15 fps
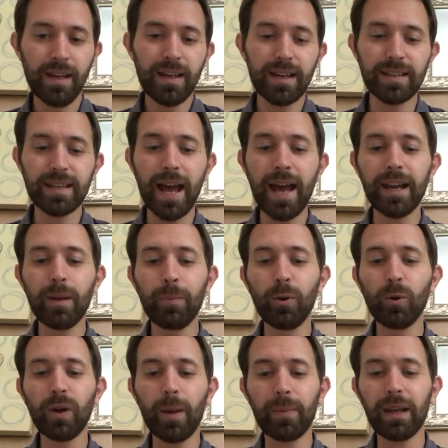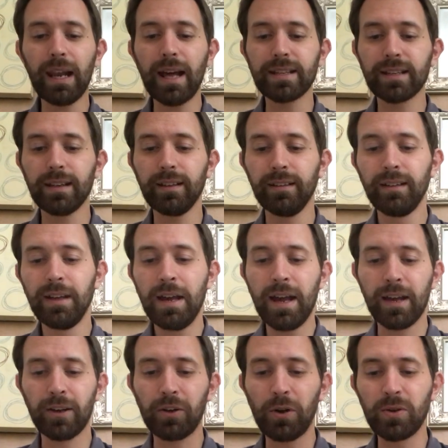As Anna pulled up the ladder
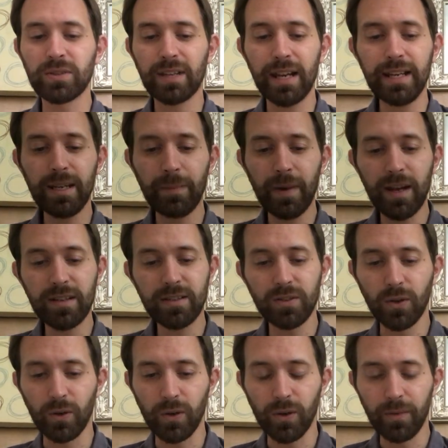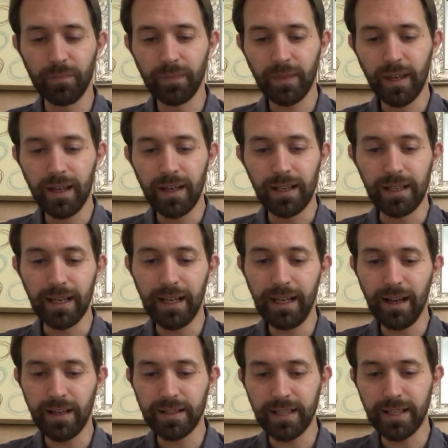and closed Ladybird's door, Lily
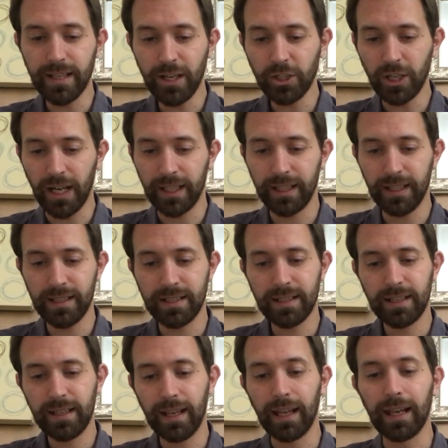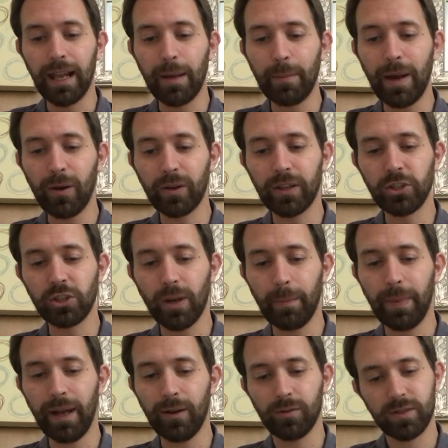undid her jacket and let Malcolm
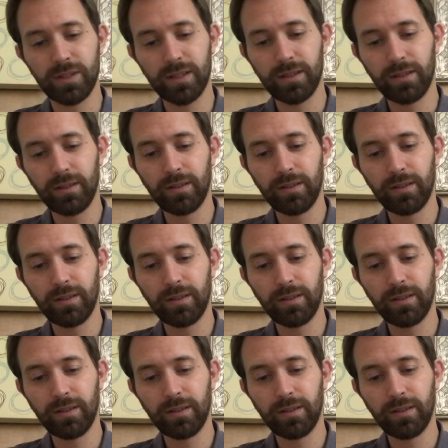jump out.